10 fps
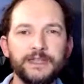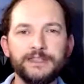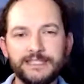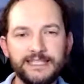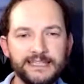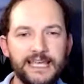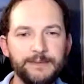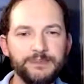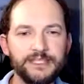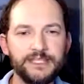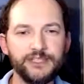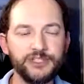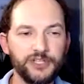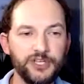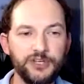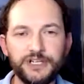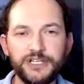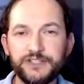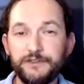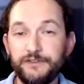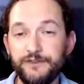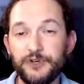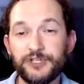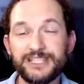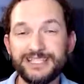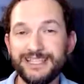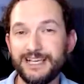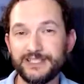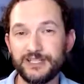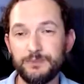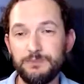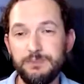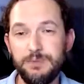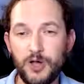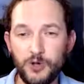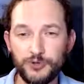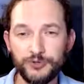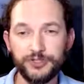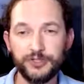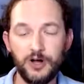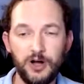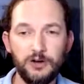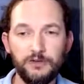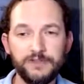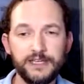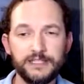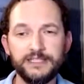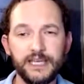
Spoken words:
that GitLab sees security as a first-class component of their